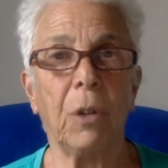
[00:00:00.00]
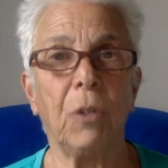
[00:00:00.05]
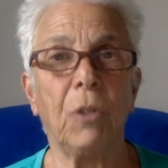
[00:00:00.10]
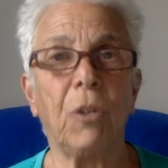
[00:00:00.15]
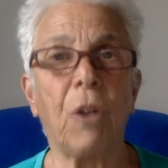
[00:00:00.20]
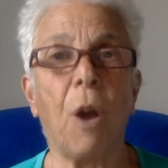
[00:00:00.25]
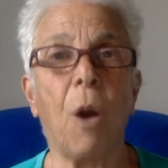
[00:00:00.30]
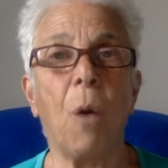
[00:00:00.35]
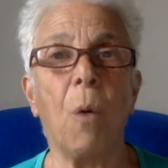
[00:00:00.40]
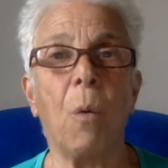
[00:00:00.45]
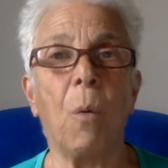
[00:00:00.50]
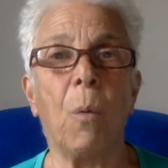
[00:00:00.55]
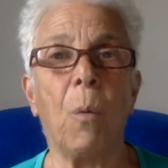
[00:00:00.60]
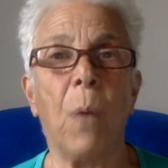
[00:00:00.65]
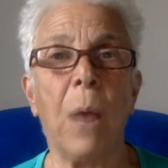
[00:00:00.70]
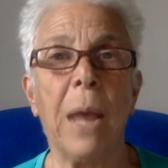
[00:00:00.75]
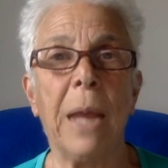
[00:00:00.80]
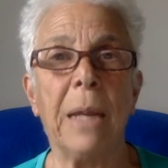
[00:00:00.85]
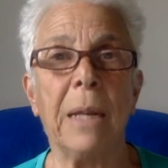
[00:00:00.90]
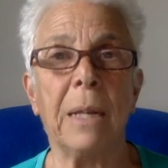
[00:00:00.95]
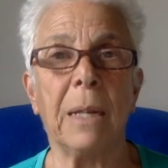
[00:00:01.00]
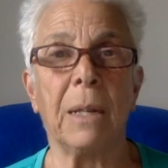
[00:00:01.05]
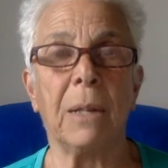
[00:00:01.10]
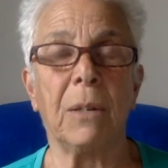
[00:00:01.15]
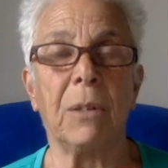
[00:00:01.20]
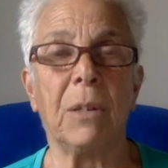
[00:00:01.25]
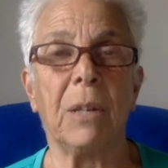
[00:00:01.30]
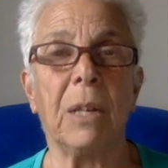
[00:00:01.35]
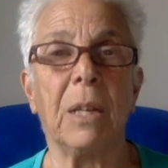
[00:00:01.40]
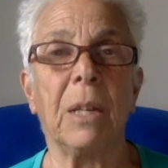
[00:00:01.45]
Don't wait
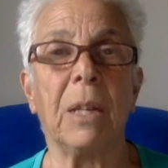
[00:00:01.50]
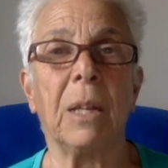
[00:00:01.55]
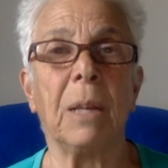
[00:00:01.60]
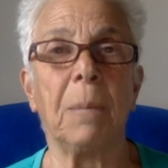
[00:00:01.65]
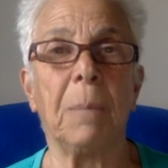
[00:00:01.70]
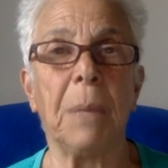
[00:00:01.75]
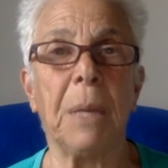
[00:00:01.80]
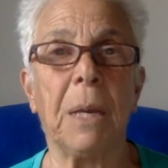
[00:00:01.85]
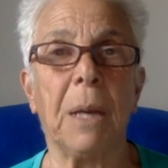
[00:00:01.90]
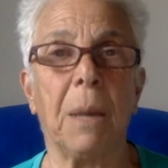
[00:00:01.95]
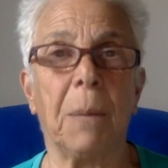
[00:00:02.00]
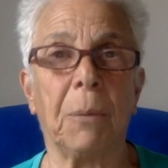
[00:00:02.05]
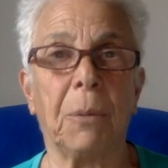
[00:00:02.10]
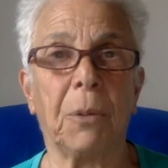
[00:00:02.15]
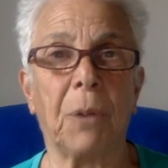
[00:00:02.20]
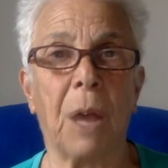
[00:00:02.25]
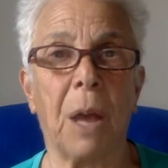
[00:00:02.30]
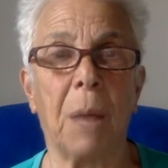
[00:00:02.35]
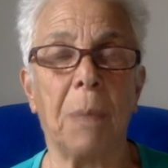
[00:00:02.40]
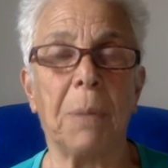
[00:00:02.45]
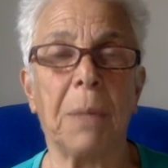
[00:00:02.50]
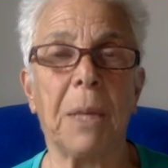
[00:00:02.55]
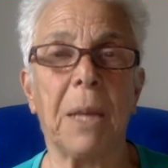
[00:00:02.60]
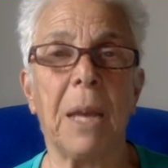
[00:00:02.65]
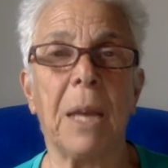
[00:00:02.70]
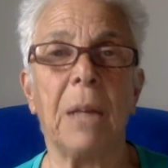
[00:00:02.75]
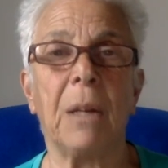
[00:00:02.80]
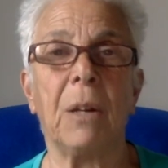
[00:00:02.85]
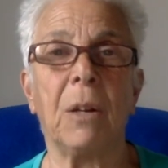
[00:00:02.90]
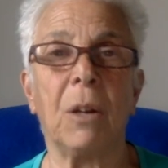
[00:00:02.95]
until it becomes
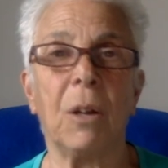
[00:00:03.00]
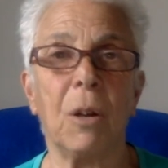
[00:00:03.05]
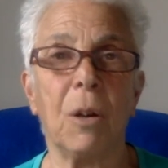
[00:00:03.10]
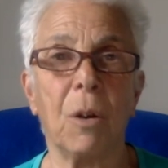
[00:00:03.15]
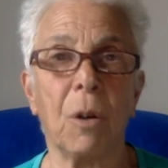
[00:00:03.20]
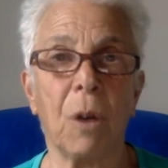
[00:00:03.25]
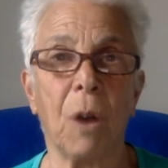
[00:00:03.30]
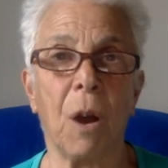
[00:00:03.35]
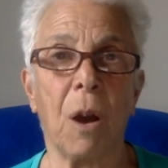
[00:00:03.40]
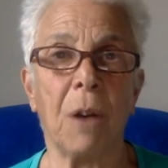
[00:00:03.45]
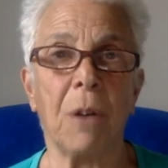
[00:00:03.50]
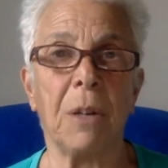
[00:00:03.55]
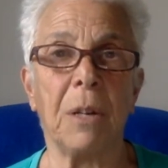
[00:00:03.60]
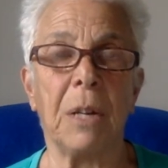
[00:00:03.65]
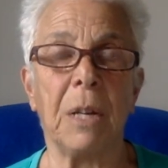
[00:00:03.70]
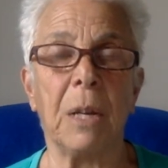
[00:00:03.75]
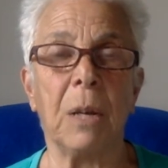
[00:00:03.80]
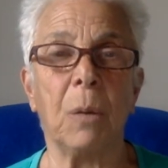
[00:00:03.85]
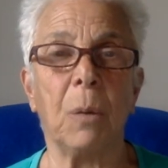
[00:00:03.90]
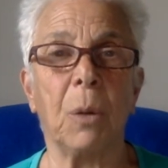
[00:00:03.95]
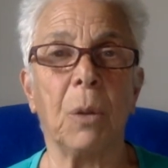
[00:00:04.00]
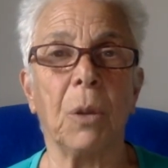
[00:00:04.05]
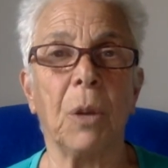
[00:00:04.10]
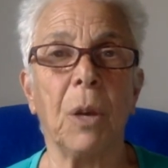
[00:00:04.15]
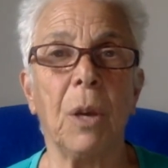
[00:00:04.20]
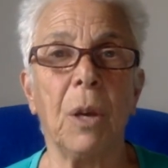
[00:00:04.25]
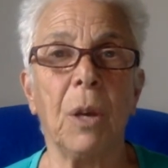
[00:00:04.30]
complicated or hard to deal with.